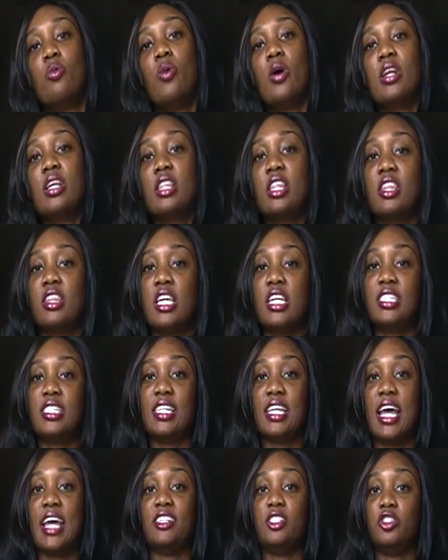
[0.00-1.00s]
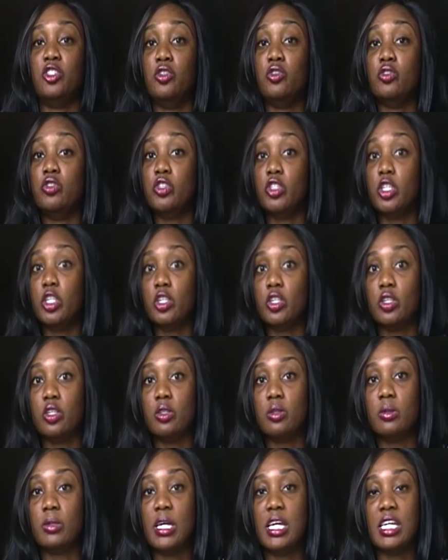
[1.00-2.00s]
one of the things that I
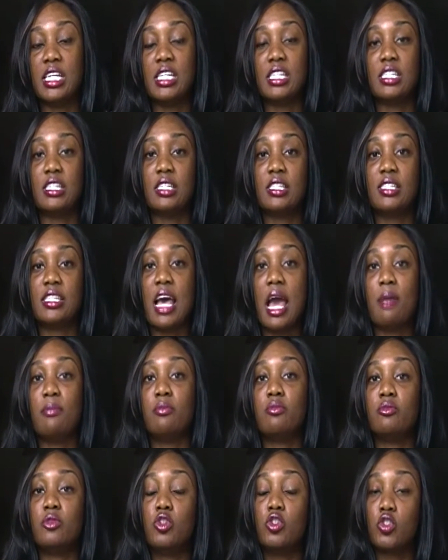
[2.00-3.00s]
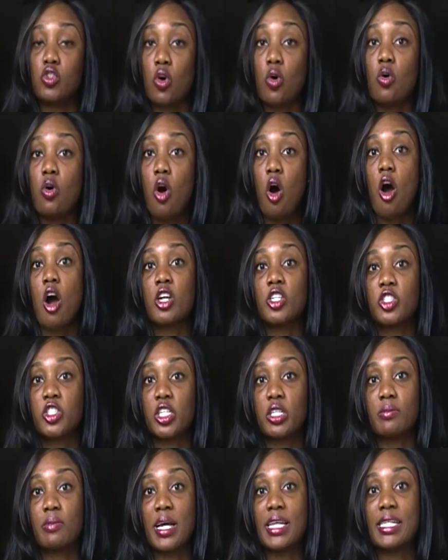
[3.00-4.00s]
do is I'm so
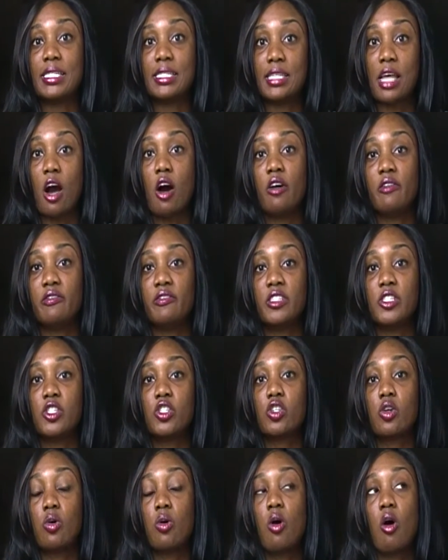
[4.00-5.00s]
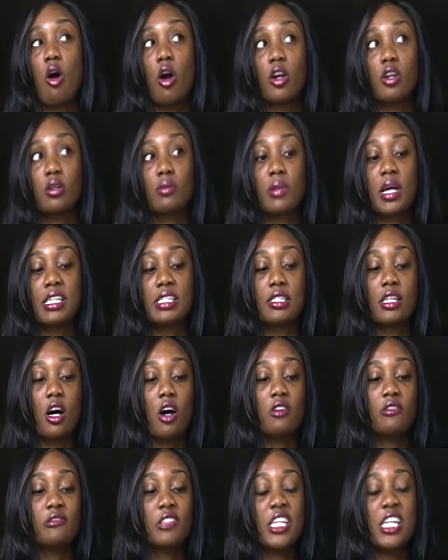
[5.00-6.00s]
harsh on myself and so hard on
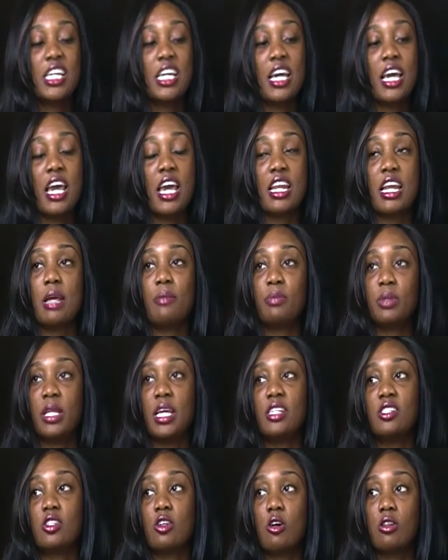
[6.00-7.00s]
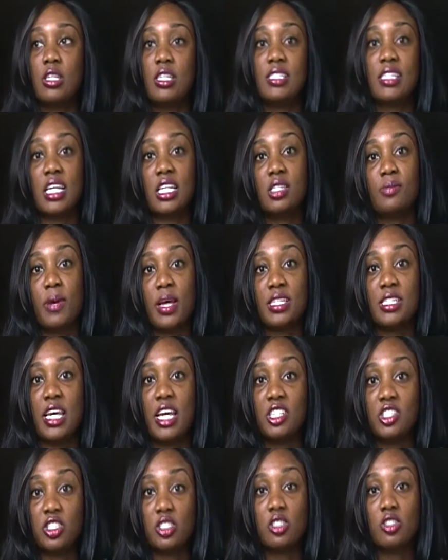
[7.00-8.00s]
myself, and I place all these
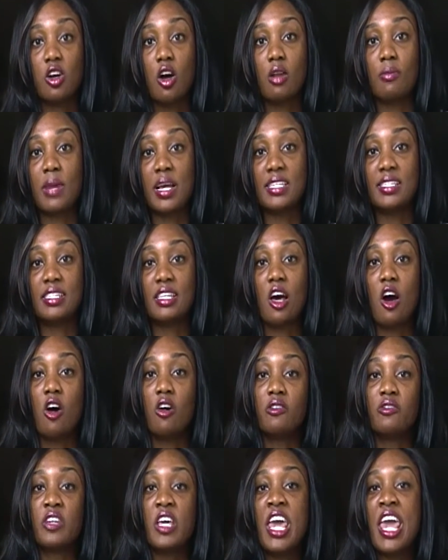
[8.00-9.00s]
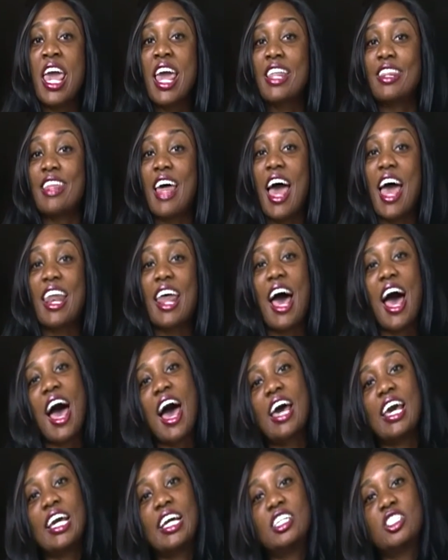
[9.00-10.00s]
expectations on myself that
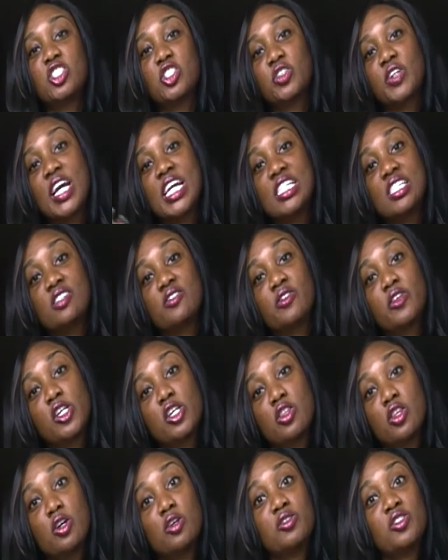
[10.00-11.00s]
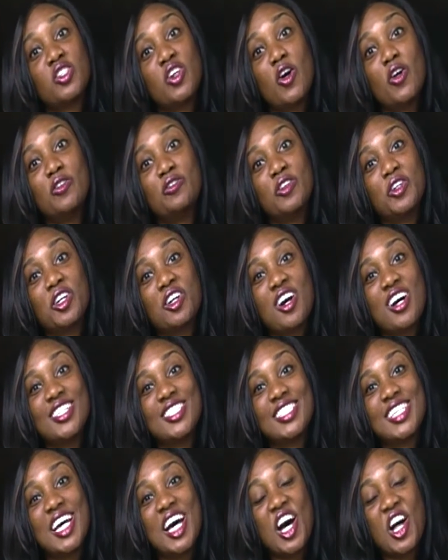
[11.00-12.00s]
I transfer those over
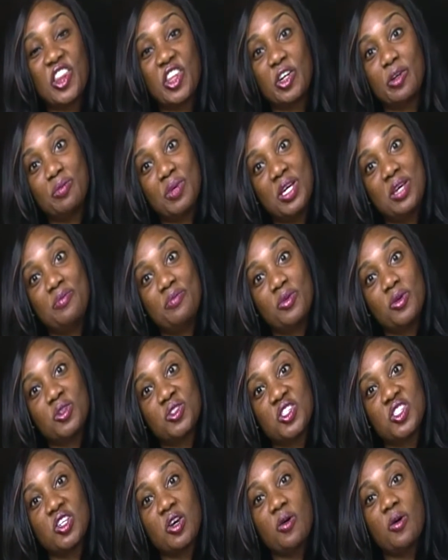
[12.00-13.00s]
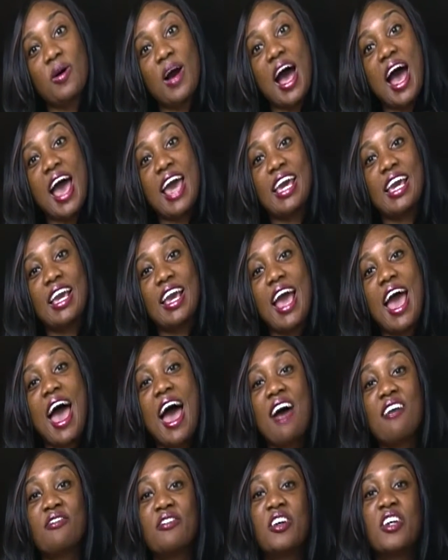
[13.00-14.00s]
onto other people. So I
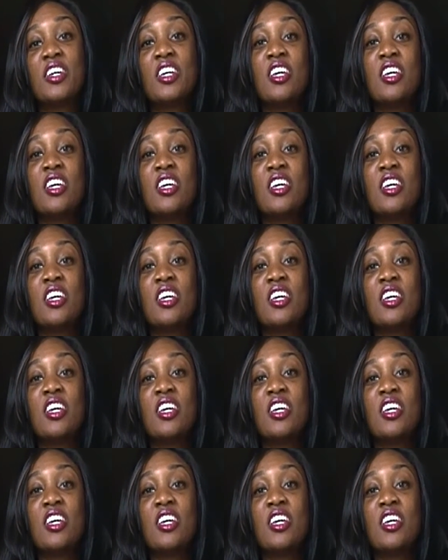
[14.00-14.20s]
have,